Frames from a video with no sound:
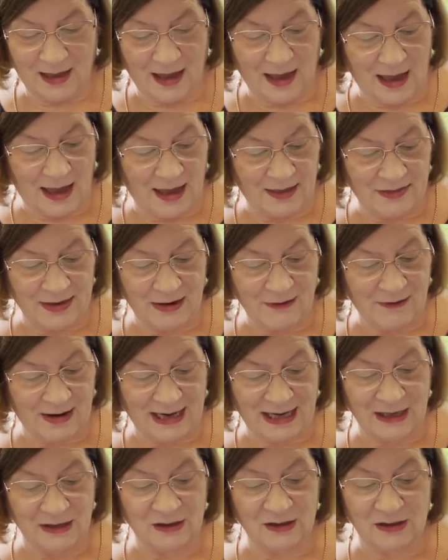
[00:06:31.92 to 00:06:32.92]
Are there
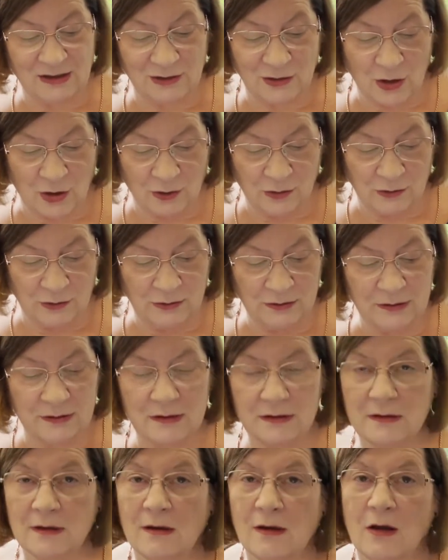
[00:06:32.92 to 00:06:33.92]
any
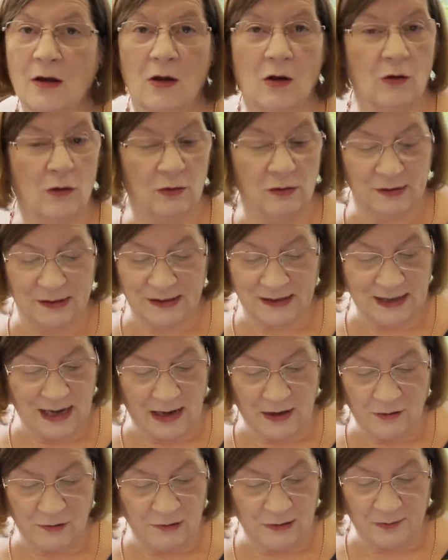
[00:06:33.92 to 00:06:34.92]
stones or
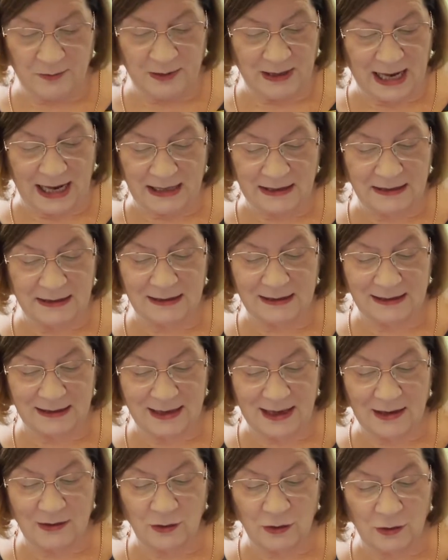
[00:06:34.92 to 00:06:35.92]
sacred places
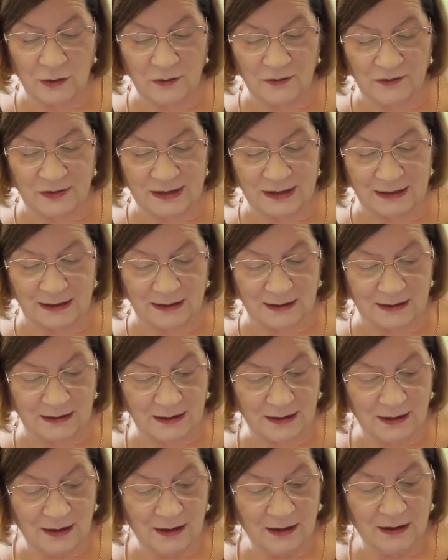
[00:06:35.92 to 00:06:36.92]
that you visit
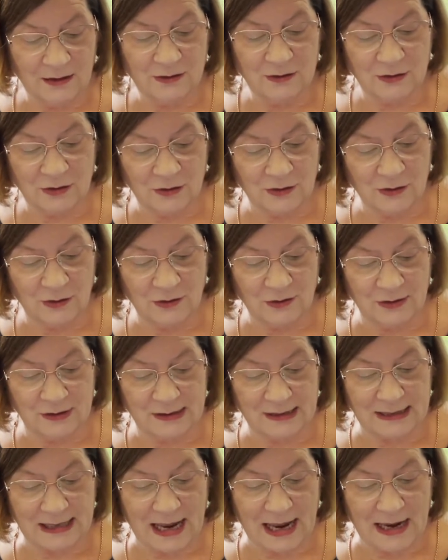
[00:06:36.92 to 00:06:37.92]
to do the
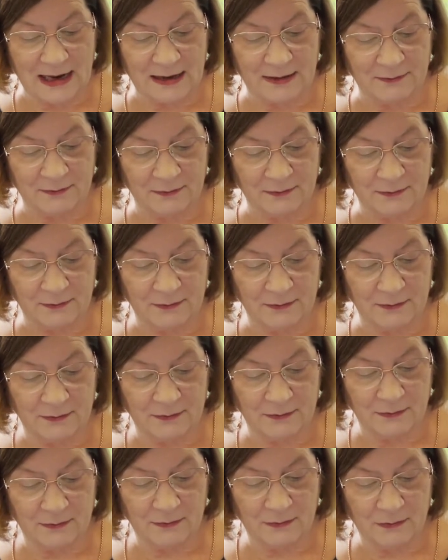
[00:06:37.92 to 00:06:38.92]
same?
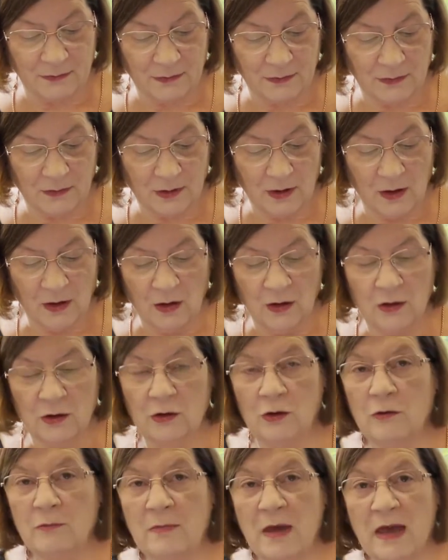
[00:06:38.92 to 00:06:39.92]

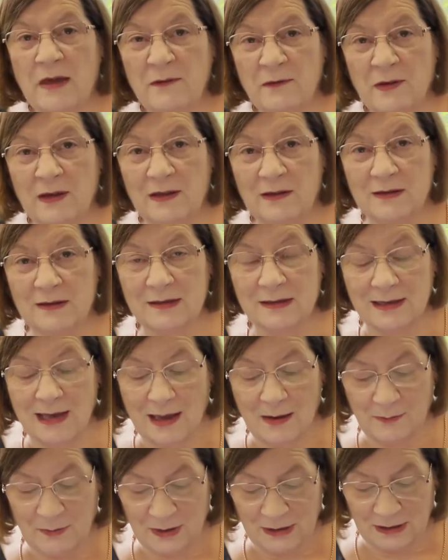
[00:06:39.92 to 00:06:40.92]
You may feel the
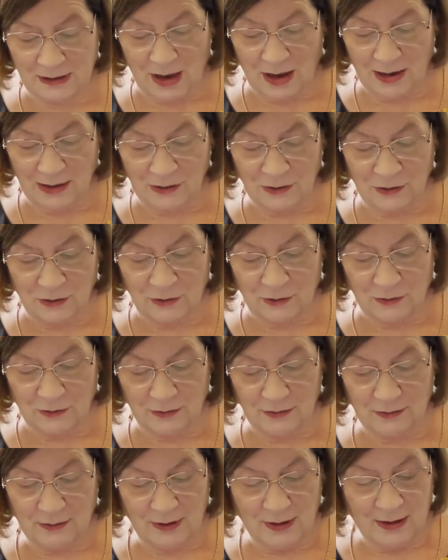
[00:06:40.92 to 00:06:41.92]
same as I do,
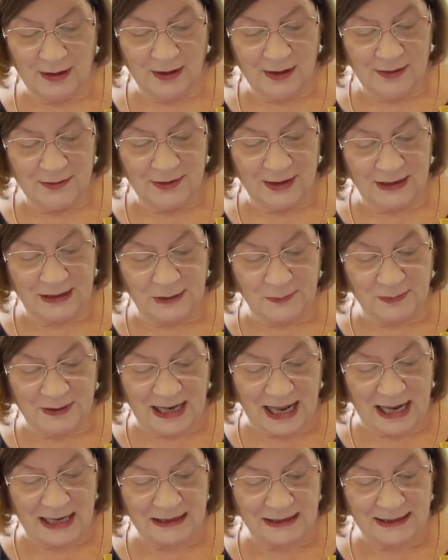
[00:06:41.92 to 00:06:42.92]
that the
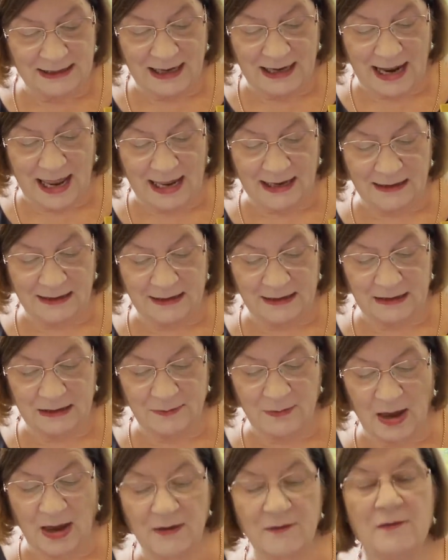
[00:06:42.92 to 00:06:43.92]
place that anchors
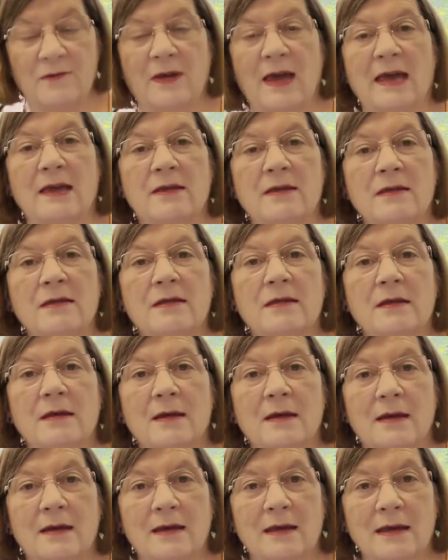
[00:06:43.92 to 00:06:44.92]
my faith
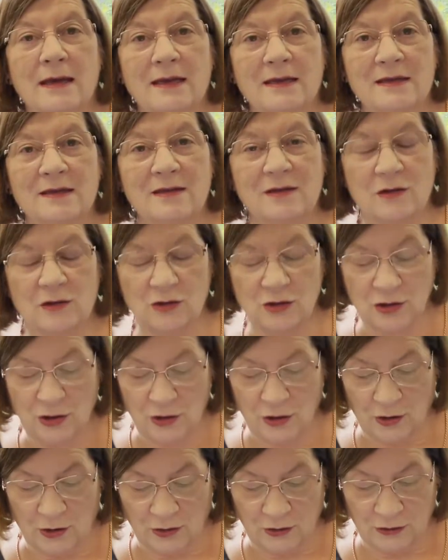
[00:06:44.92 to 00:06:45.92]
is the
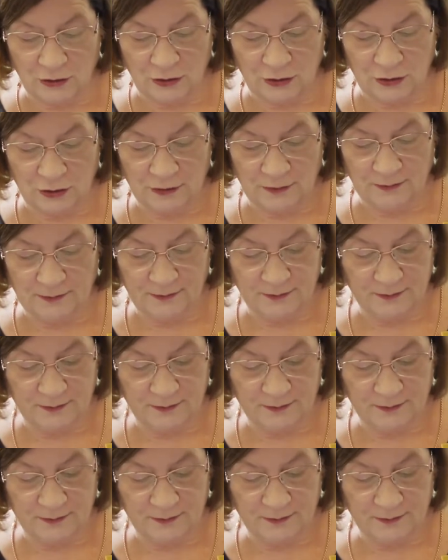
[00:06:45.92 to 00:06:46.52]
church.